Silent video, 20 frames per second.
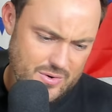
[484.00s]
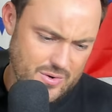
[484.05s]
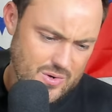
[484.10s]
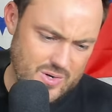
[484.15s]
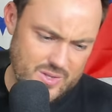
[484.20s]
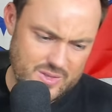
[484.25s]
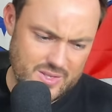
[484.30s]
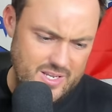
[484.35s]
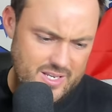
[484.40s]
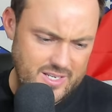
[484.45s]

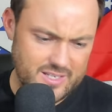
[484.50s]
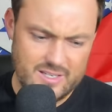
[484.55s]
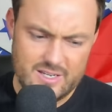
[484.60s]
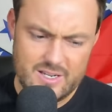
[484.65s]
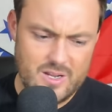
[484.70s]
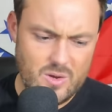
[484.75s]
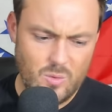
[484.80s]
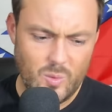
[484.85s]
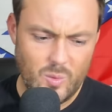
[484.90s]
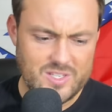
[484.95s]
and then
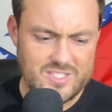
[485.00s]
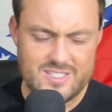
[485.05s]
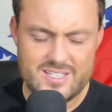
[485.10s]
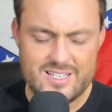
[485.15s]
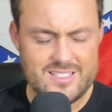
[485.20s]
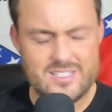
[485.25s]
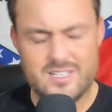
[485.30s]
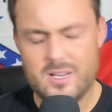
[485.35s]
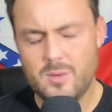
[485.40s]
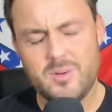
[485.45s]
once the
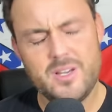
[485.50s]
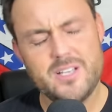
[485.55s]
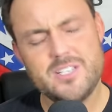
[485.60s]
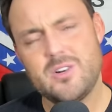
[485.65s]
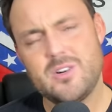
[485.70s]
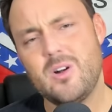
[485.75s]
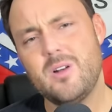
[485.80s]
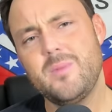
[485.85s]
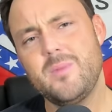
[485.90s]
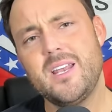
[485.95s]
N C double A
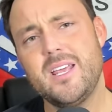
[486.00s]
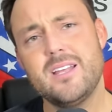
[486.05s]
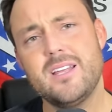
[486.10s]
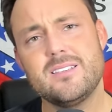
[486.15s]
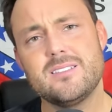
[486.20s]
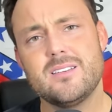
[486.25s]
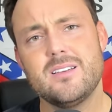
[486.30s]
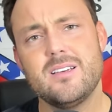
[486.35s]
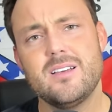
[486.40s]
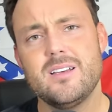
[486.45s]
tournament
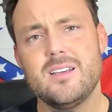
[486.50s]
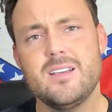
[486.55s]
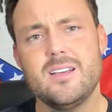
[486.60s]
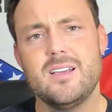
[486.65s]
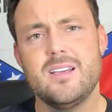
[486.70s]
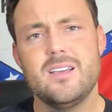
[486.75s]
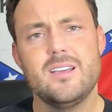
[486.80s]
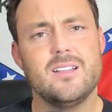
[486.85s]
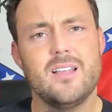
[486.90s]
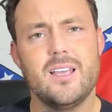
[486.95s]
hits,
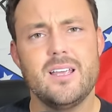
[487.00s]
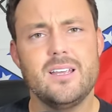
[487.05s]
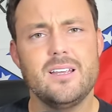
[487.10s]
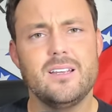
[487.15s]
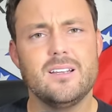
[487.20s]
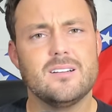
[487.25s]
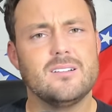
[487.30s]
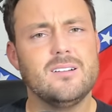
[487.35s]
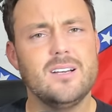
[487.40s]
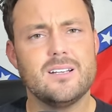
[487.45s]
they
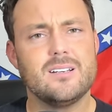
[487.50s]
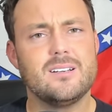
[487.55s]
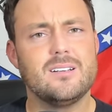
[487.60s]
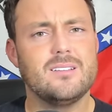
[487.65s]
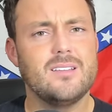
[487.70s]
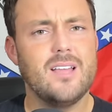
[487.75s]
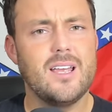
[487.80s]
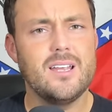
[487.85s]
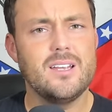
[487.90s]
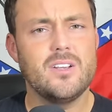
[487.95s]
click,
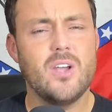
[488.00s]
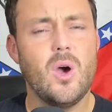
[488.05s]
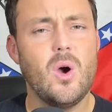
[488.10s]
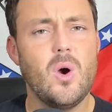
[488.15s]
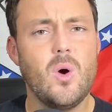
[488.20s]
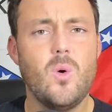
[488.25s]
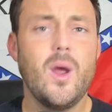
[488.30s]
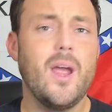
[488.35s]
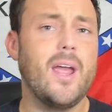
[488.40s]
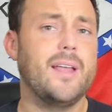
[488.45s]
they
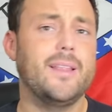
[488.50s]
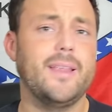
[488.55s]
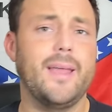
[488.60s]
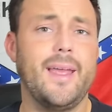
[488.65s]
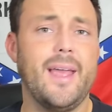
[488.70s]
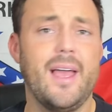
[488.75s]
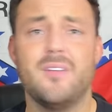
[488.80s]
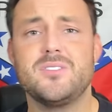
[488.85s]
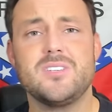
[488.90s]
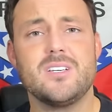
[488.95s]
go, and they
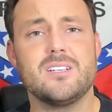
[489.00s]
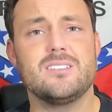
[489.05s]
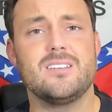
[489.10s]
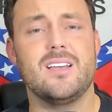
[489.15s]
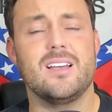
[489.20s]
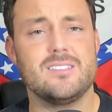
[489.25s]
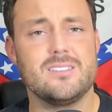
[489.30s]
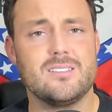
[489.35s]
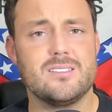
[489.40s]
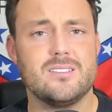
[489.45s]
have
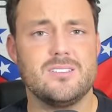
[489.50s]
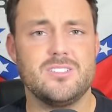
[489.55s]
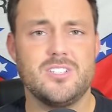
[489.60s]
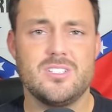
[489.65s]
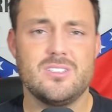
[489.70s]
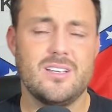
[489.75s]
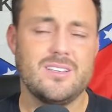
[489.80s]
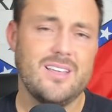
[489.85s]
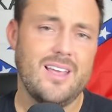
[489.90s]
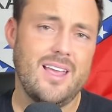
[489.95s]
success,
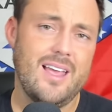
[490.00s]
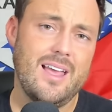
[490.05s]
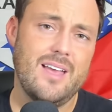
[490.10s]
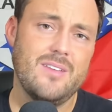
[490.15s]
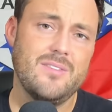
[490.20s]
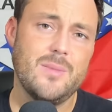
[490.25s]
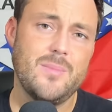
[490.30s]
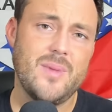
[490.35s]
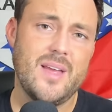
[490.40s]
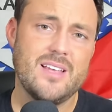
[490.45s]
just like they have
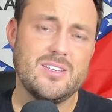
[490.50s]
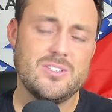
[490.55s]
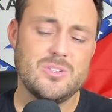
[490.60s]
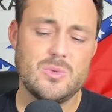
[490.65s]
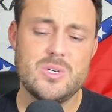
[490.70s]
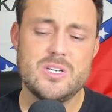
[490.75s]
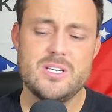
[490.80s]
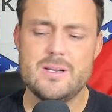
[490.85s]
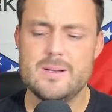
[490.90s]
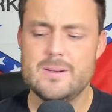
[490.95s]
in the past
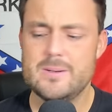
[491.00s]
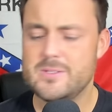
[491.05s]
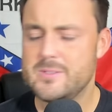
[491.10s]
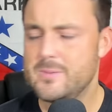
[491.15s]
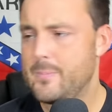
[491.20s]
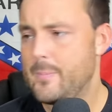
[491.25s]
three years.